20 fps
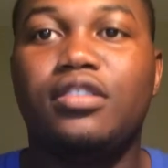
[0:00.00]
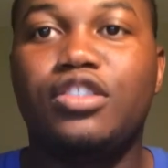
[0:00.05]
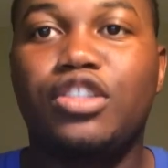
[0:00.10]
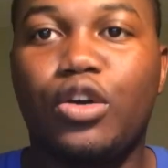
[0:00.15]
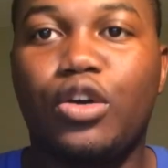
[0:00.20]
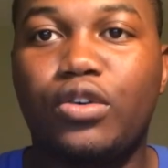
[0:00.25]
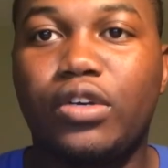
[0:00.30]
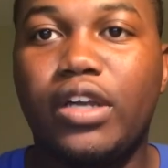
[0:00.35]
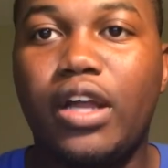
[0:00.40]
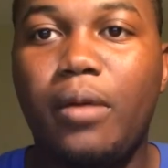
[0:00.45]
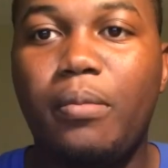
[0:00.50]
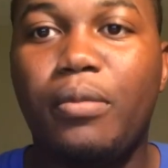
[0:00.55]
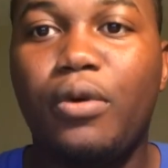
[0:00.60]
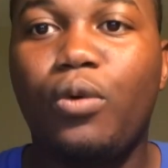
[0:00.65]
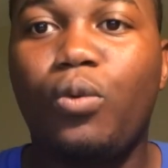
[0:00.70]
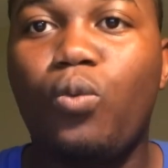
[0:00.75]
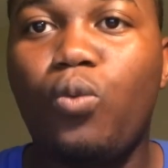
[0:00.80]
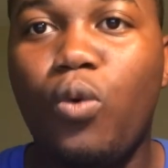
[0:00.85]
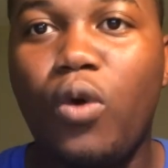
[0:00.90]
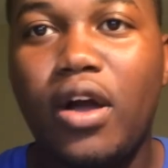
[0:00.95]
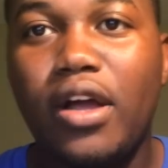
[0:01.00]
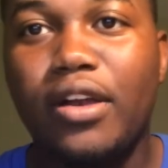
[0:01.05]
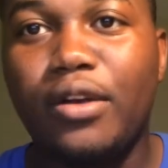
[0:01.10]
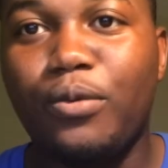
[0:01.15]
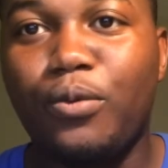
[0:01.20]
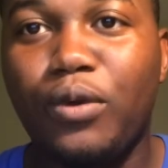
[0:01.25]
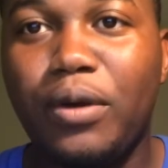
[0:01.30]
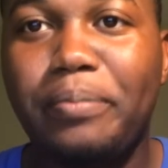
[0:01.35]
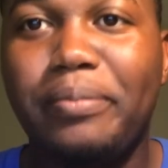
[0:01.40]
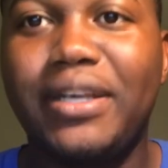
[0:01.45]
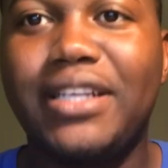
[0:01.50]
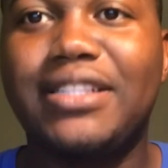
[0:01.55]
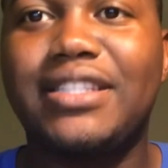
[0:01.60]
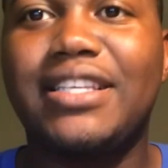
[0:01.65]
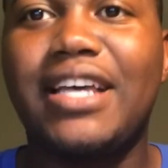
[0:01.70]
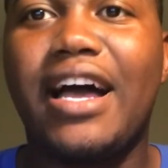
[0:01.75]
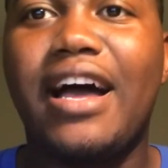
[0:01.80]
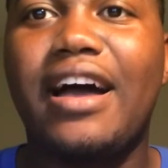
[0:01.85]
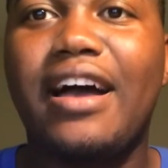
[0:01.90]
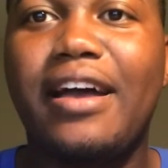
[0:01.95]
so number one would be
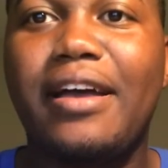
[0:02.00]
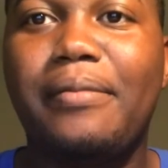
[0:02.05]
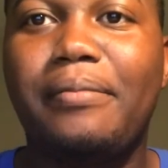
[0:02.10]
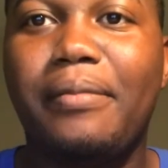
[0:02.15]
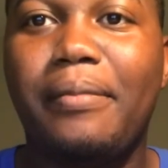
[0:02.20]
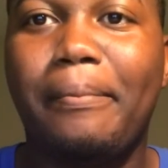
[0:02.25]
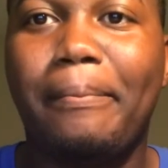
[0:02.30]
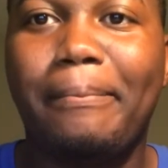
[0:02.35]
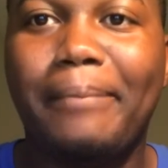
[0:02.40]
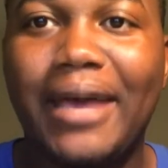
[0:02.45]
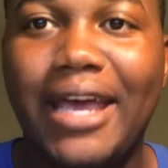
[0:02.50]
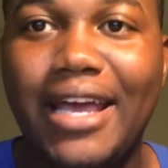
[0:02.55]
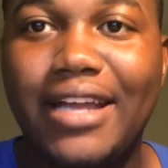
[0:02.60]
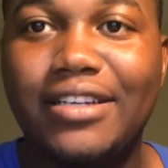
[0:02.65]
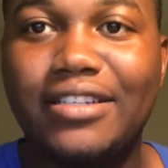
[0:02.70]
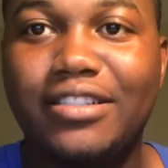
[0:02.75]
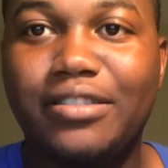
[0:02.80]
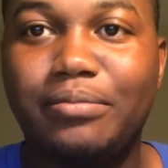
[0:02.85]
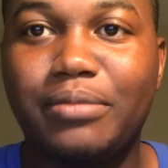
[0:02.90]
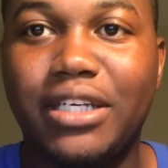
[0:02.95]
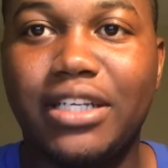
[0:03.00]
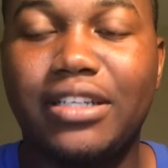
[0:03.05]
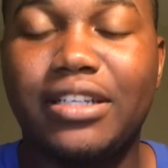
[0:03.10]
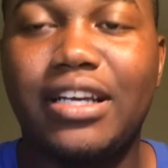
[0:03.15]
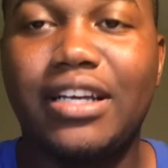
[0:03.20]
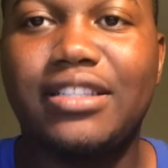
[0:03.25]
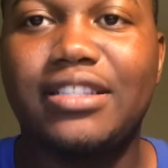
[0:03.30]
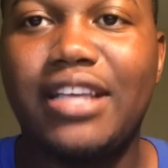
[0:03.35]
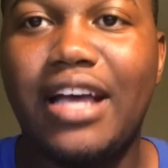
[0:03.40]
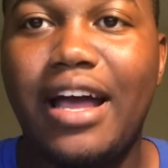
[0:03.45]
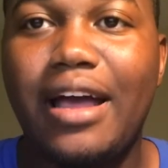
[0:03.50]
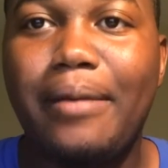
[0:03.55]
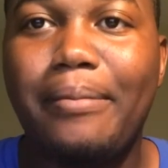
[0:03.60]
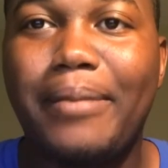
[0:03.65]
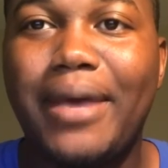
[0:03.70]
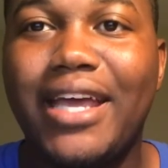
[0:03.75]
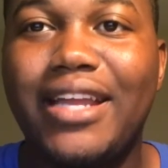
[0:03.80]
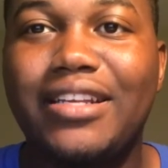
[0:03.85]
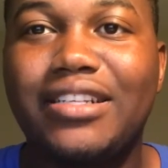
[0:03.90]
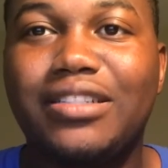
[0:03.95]
time management. Now time
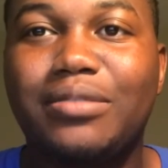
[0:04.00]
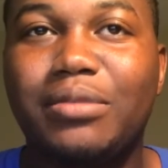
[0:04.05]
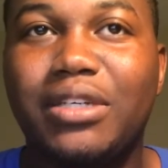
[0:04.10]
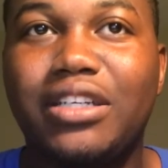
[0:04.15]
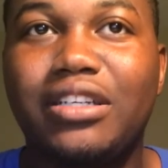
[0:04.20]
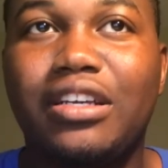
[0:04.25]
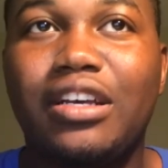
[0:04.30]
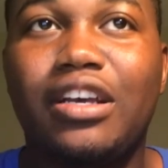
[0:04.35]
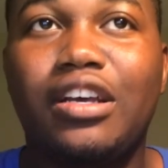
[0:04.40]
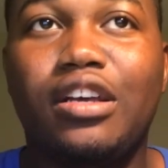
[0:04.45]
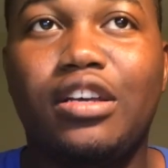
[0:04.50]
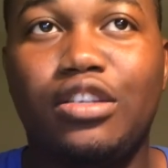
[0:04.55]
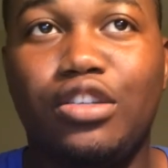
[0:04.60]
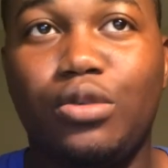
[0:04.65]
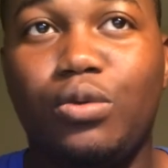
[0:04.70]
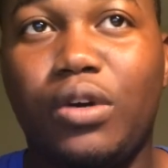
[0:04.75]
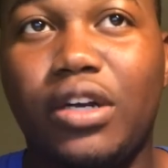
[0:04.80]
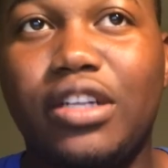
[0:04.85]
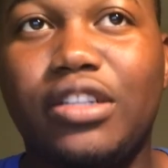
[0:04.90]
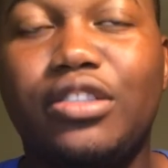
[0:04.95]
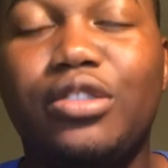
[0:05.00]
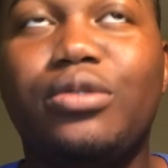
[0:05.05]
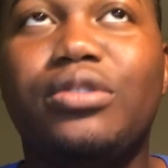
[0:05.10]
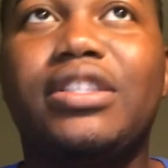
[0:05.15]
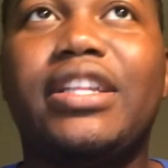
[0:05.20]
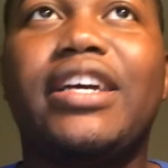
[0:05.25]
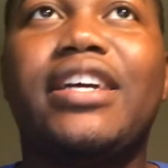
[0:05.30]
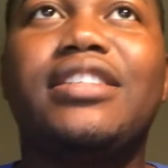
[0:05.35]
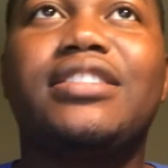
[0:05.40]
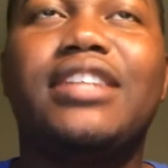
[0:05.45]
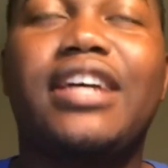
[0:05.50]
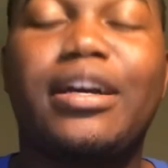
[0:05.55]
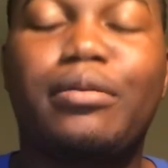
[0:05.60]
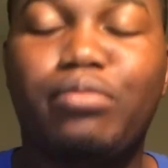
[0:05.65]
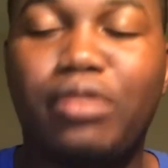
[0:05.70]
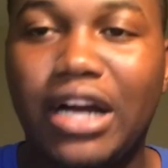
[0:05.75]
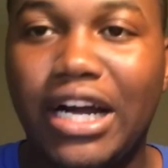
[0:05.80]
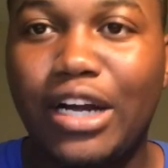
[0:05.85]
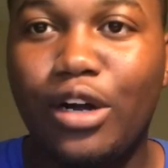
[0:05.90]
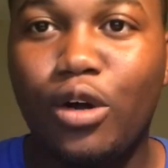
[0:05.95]
management, you wanna do things
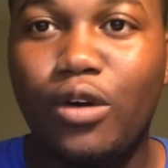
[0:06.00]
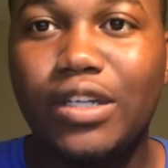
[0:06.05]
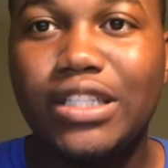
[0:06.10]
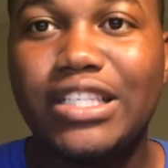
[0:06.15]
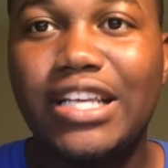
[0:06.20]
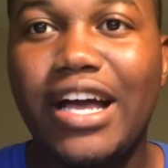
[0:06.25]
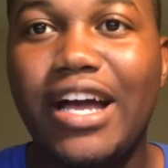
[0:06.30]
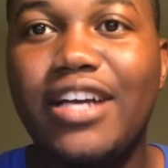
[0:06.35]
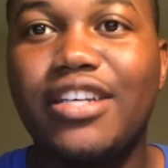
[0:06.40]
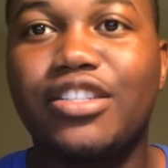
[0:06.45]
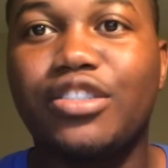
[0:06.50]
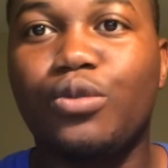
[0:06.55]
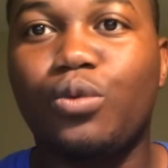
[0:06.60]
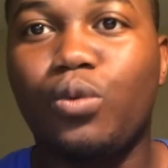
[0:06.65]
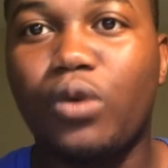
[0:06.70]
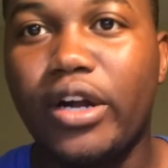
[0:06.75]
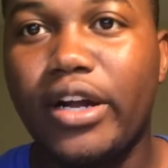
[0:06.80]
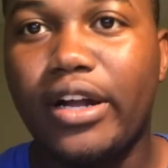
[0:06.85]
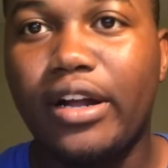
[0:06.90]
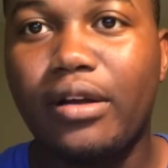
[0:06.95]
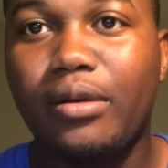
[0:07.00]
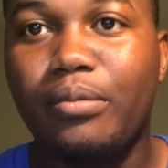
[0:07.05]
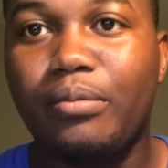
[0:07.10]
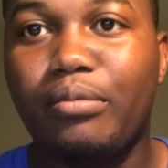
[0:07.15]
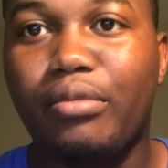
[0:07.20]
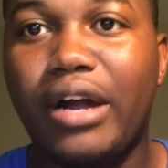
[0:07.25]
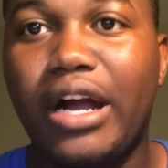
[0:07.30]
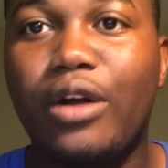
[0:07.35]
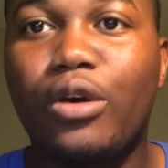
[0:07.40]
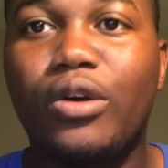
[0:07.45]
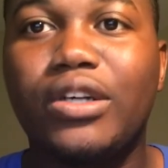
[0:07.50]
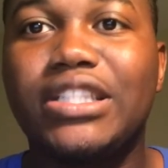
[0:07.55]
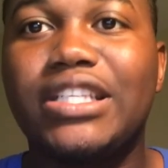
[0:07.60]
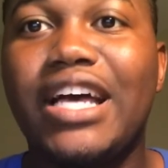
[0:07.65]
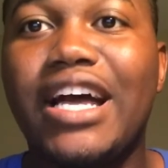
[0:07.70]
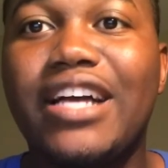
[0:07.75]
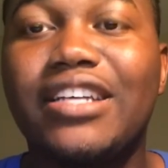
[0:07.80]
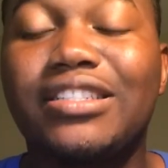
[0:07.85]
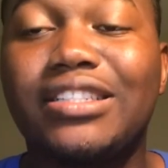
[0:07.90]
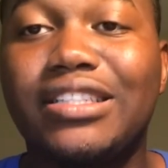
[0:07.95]
like prioritize your work,
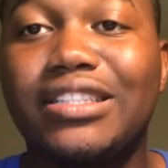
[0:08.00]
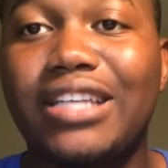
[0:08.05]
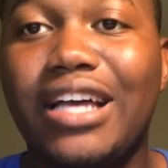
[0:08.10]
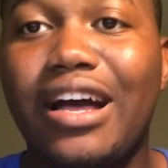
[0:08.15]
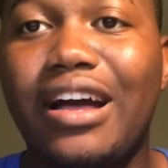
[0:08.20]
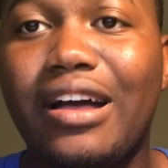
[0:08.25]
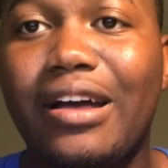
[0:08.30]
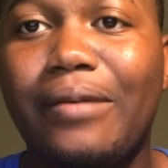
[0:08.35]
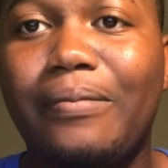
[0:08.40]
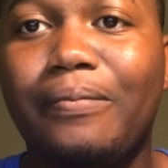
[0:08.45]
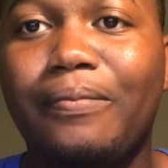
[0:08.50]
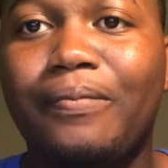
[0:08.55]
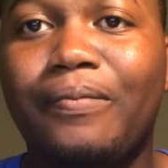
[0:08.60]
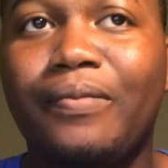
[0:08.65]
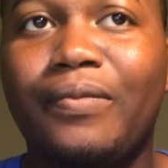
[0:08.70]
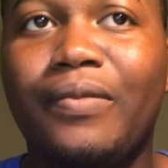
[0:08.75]
prioritize your time,